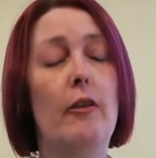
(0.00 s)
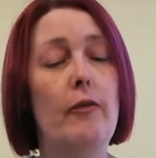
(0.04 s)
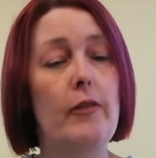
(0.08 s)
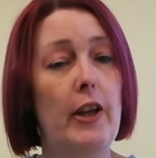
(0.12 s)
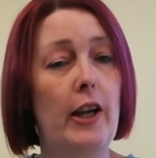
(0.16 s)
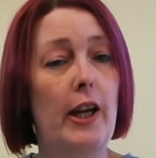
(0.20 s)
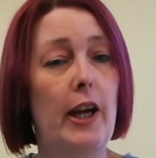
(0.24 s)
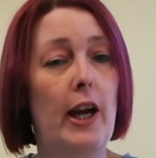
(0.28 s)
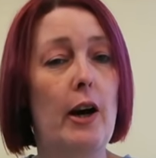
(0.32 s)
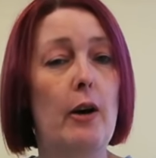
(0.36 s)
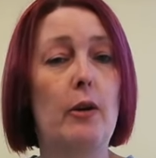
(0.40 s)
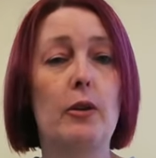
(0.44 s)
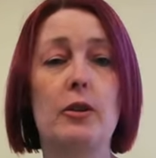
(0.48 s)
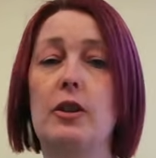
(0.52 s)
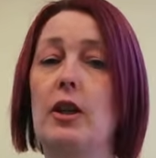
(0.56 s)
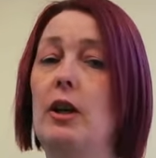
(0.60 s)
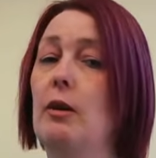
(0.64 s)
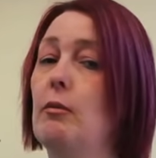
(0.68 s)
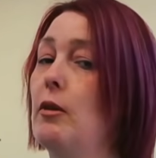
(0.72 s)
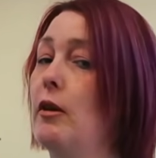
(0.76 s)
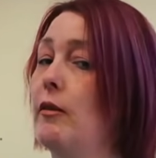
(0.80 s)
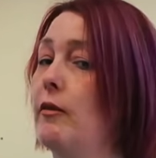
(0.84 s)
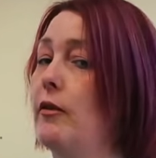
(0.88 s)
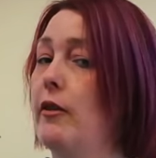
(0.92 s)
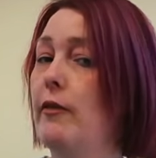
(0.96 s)
Love the
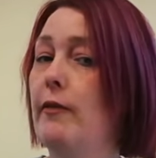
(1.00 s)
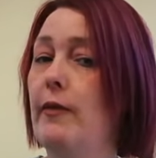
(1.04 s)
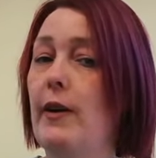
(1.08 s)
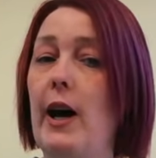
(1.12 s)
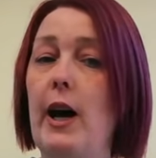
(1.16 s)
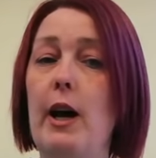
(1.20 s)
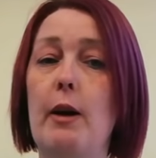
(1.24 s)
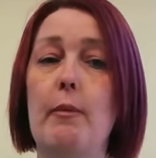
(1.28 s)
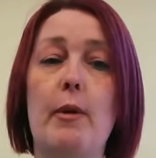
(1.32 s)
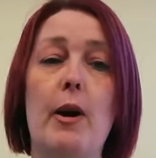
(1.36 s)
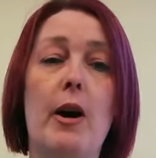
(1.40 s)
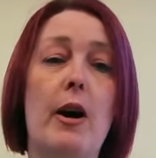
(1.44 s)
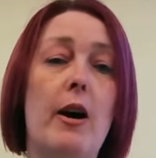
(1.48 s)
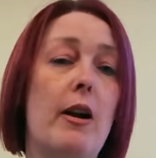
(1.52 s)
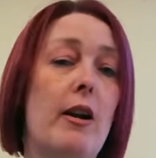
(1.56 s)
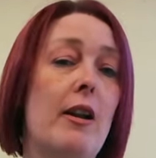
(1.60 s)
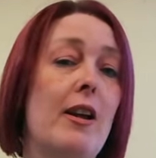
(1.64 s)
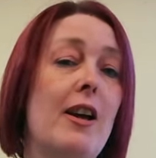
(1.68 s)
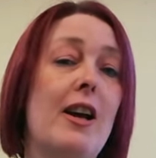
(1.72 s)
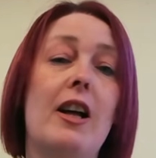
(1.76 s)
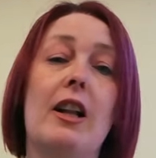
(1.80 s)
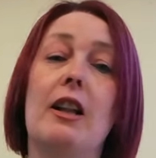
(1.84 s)
calcium, love the fibre.